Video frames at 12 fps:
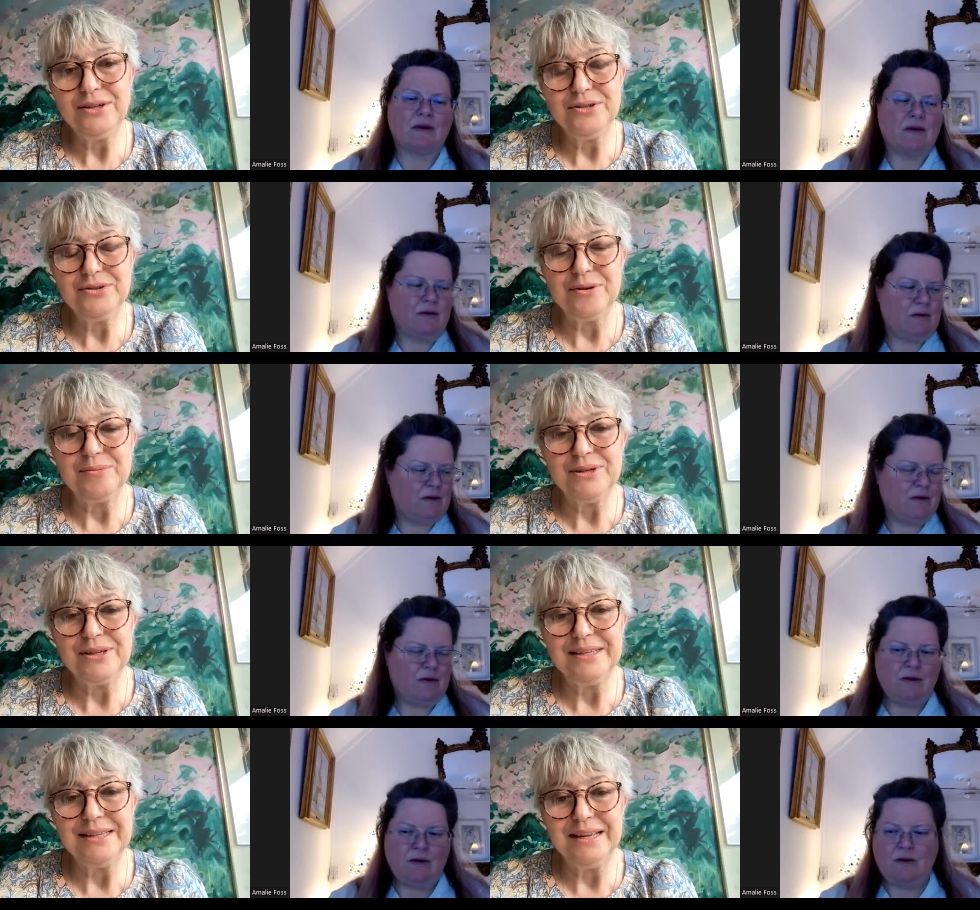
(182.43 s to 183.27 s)

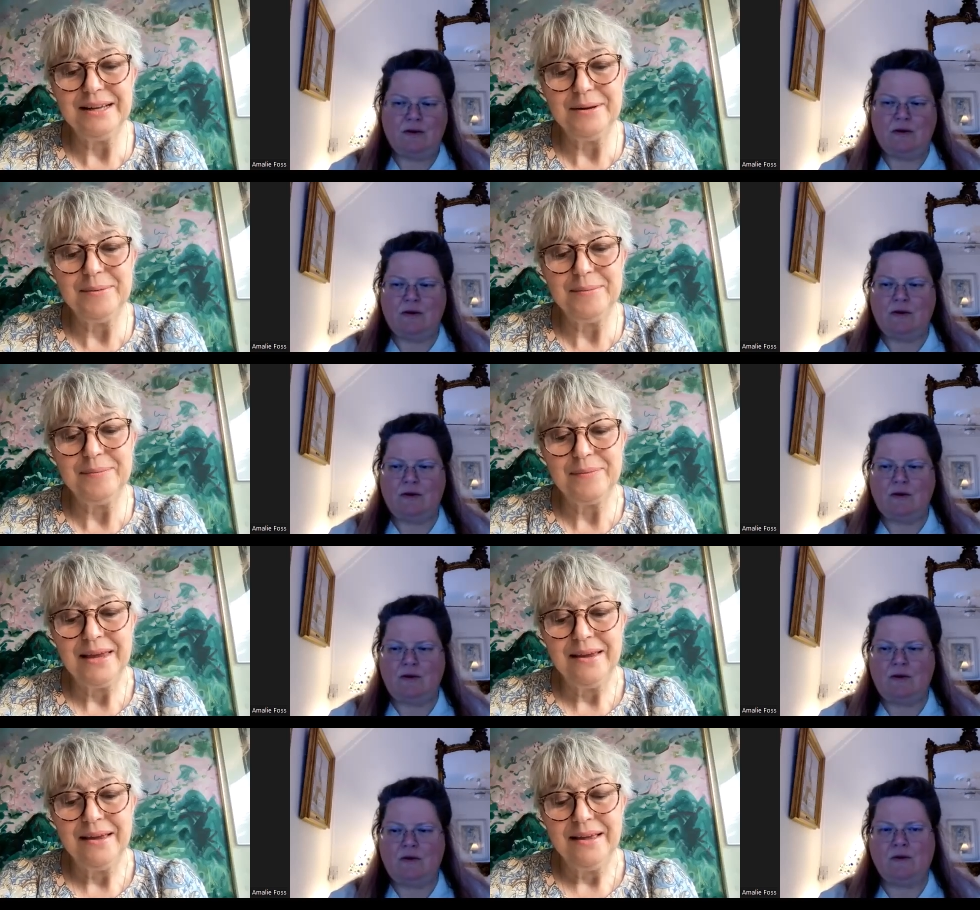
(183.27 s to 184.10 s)
Speaker 1: description um,
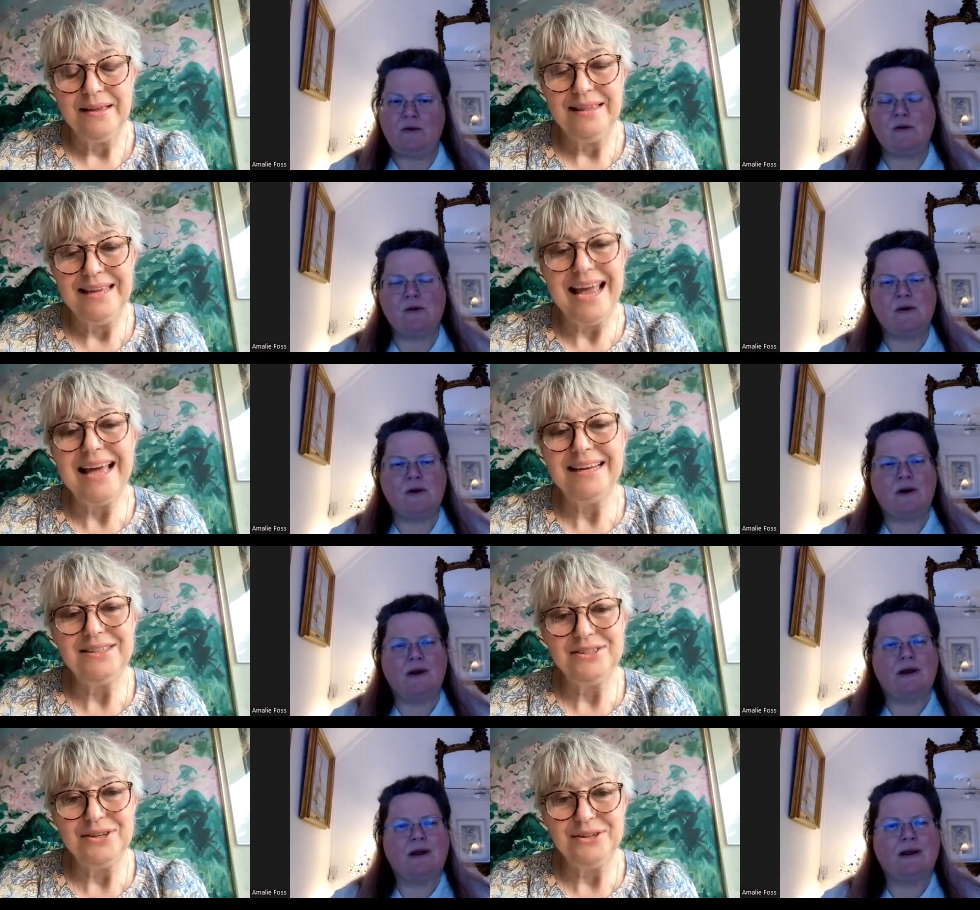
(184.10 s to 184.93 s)
the
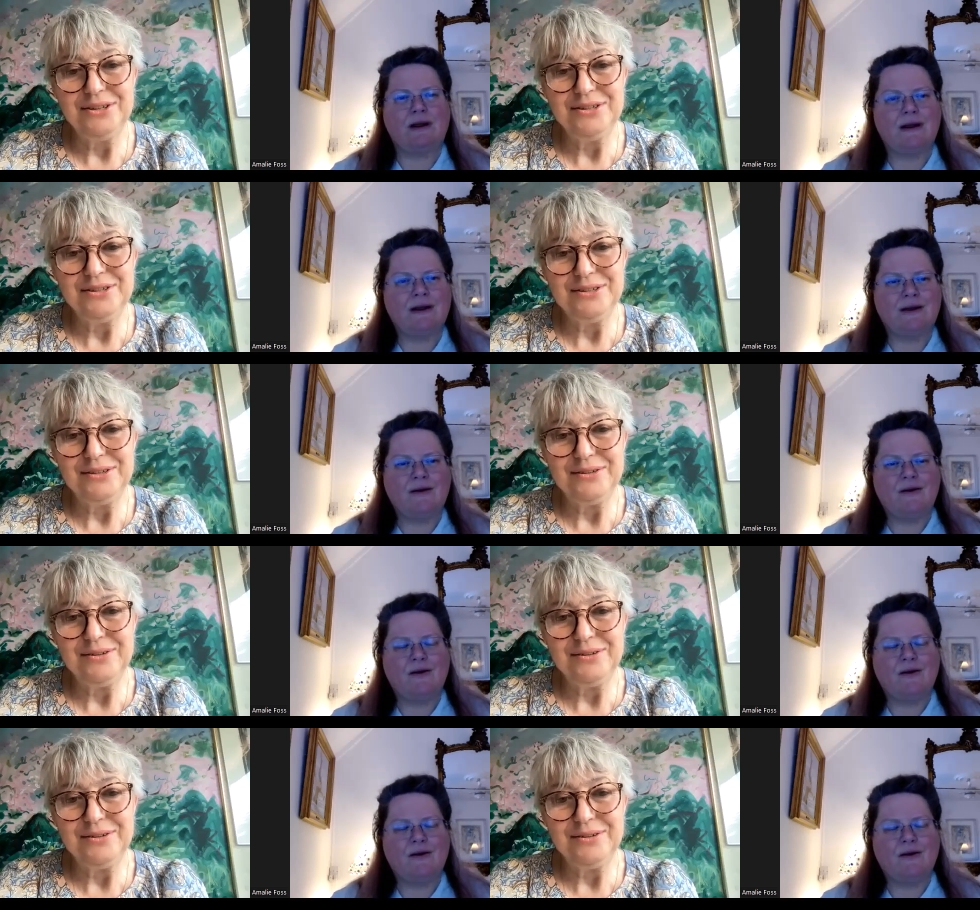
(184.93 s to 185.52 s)
editor's